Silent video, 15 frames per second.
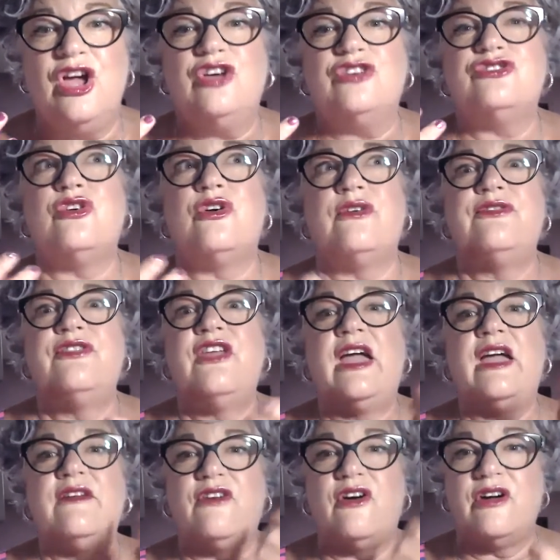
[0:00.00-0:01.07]
So if
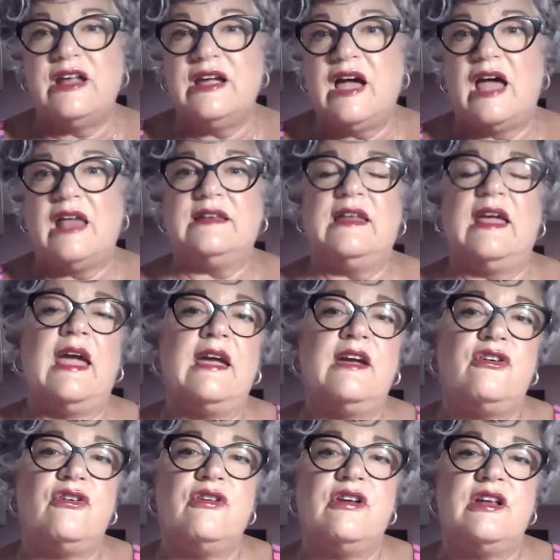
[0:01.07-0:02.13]
they've already gotten
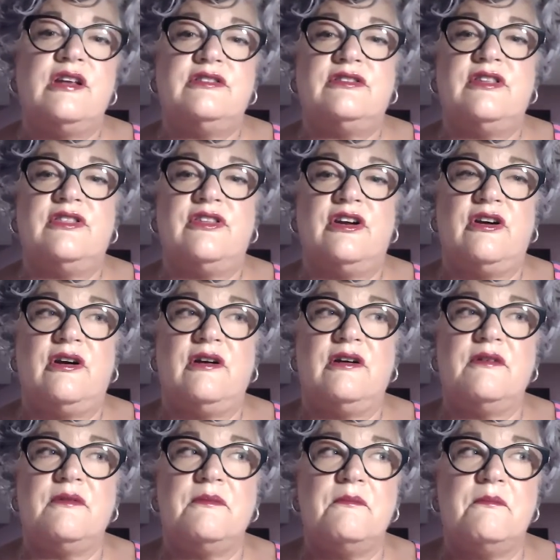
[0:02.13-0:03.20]
anchored into
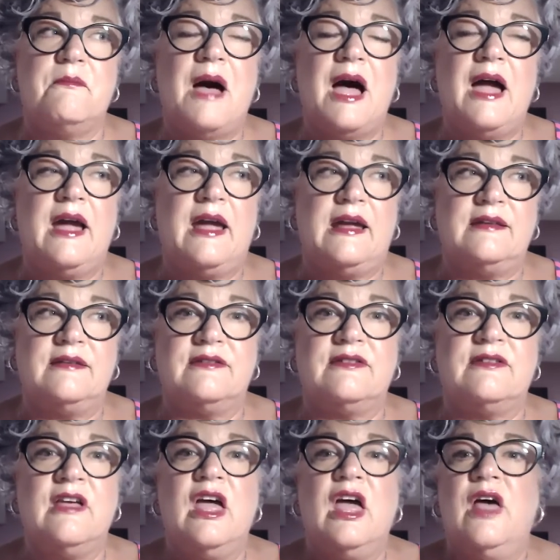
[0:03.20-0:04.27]
their minds